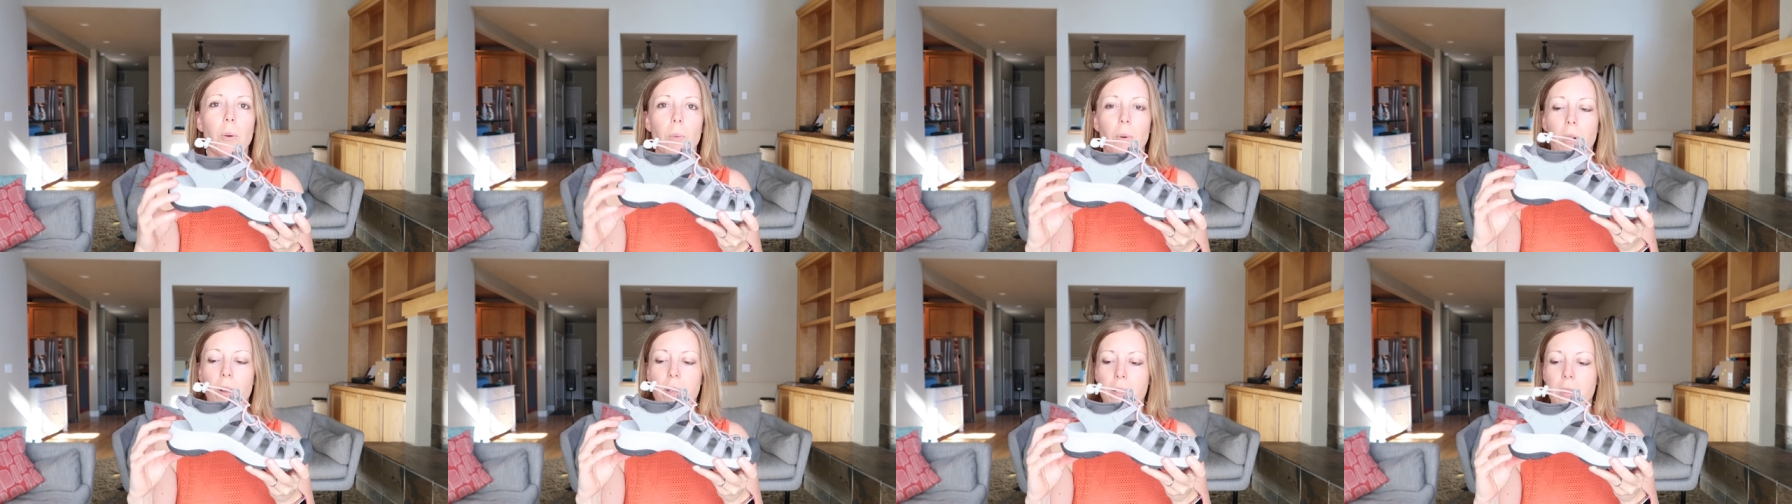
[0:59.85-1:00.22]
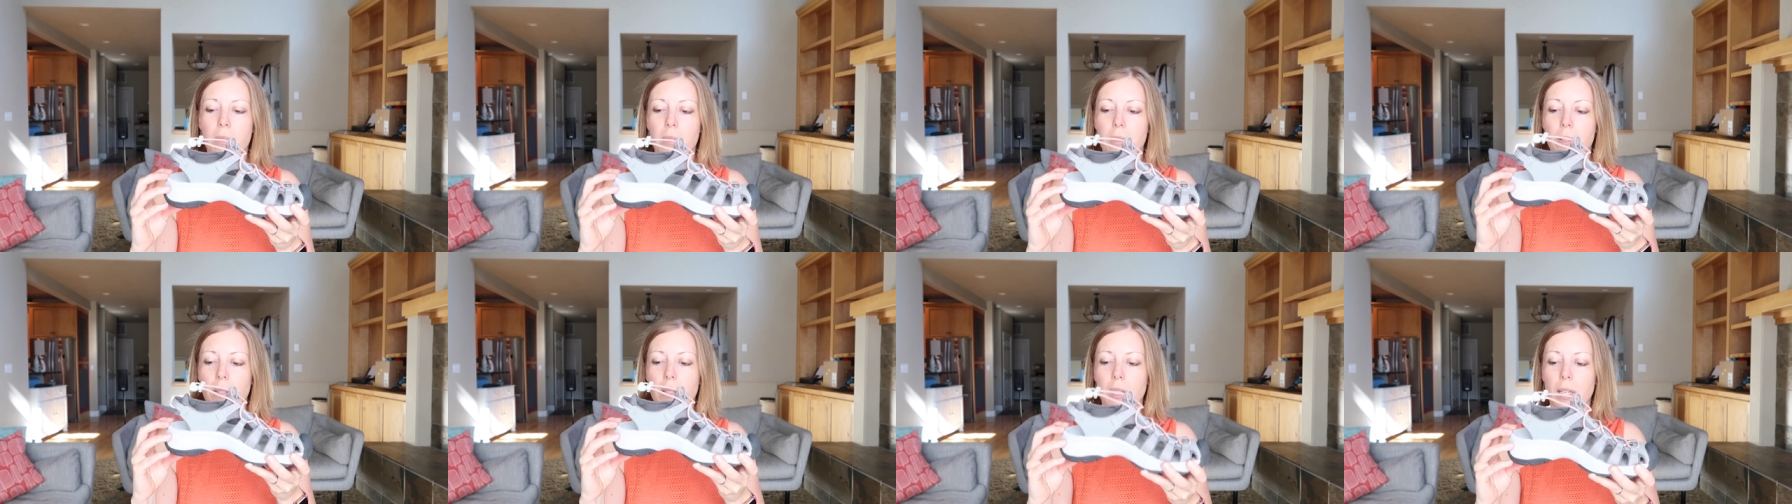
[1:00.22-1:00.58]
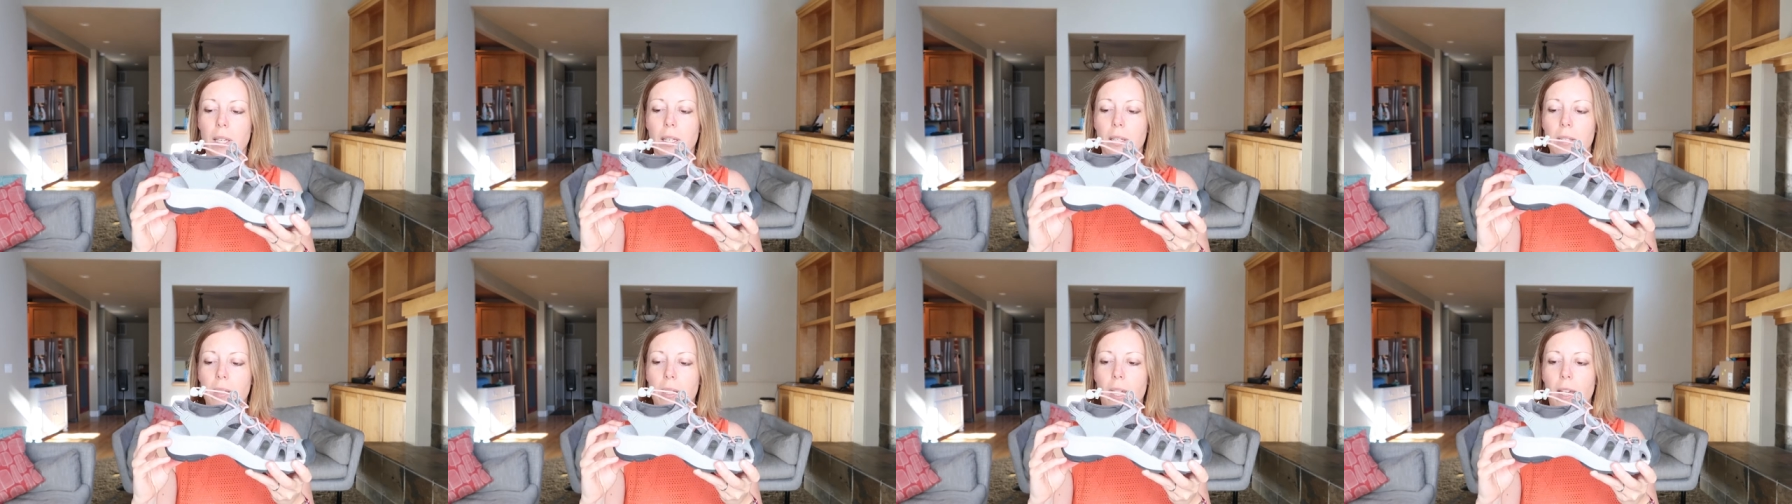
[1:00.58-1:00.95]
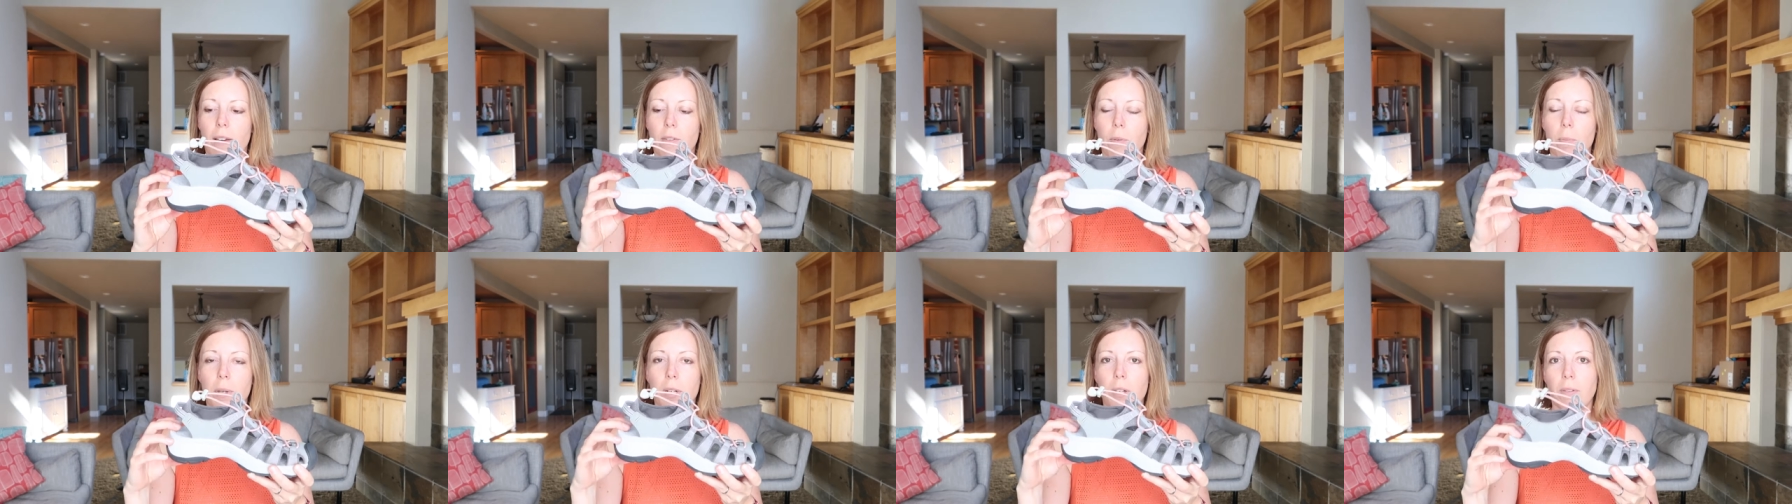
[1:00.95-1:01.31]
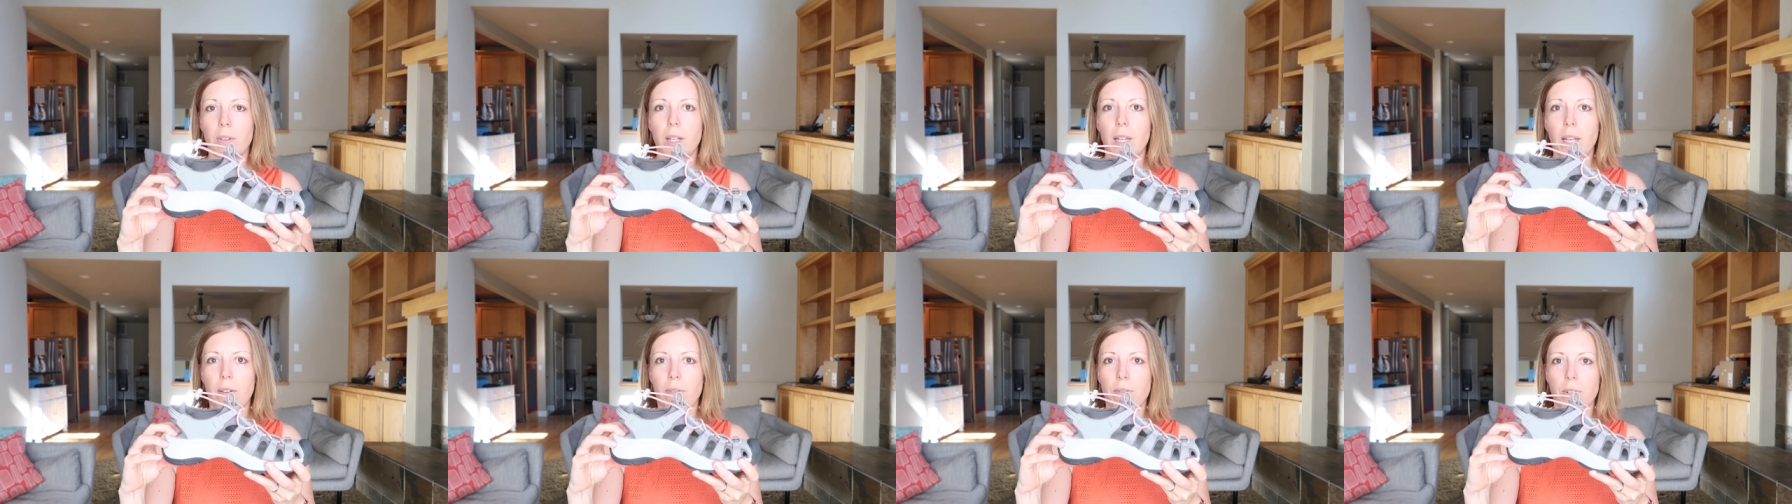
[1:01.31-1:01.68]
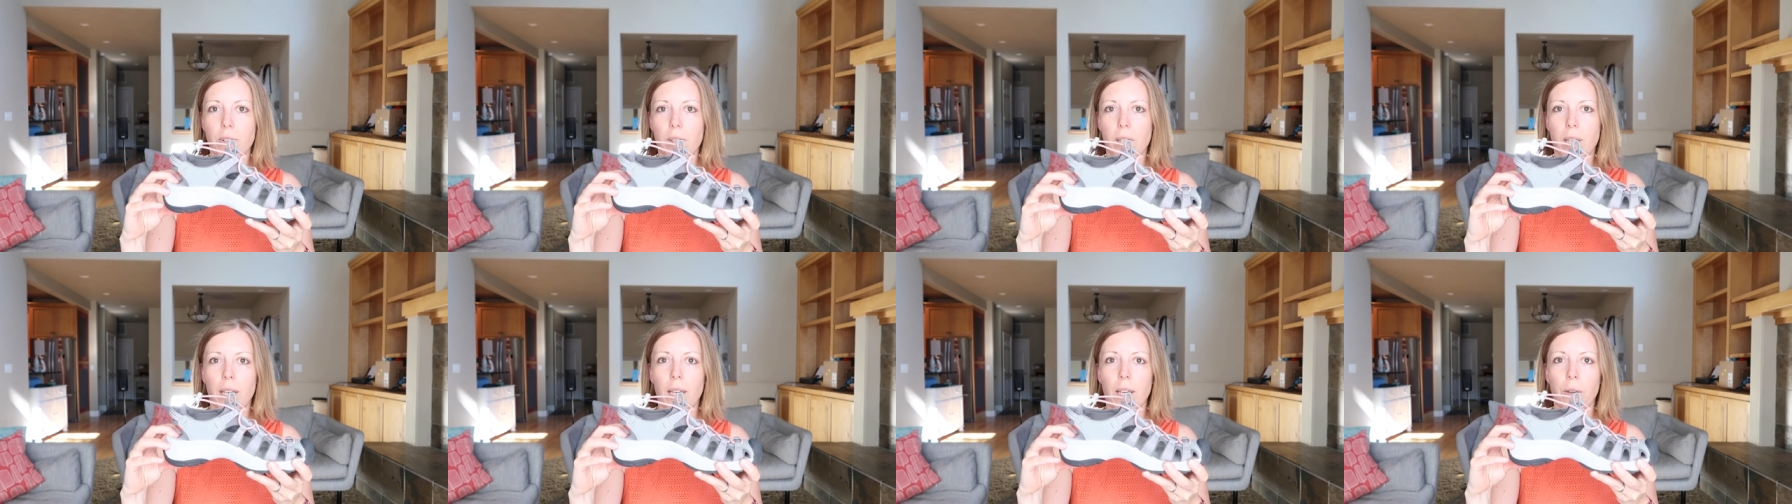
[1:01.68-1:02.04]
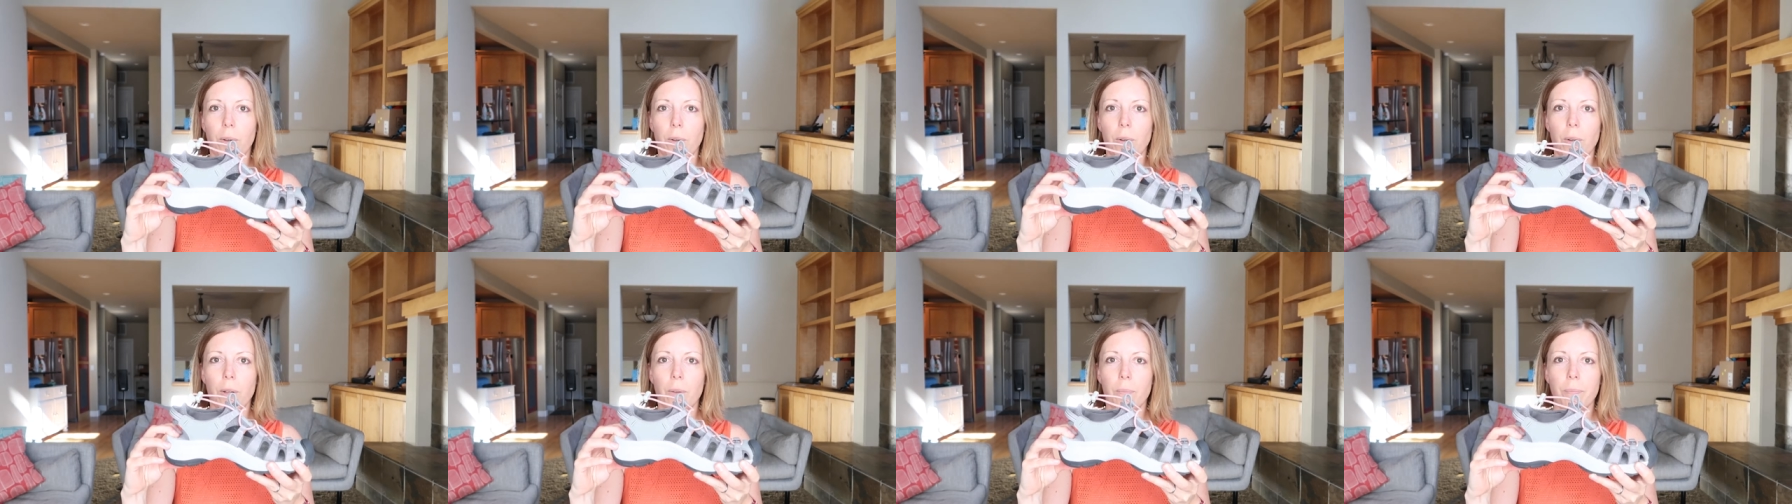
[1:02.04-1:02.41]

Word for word: whereas these have a bit of a lift on the heel.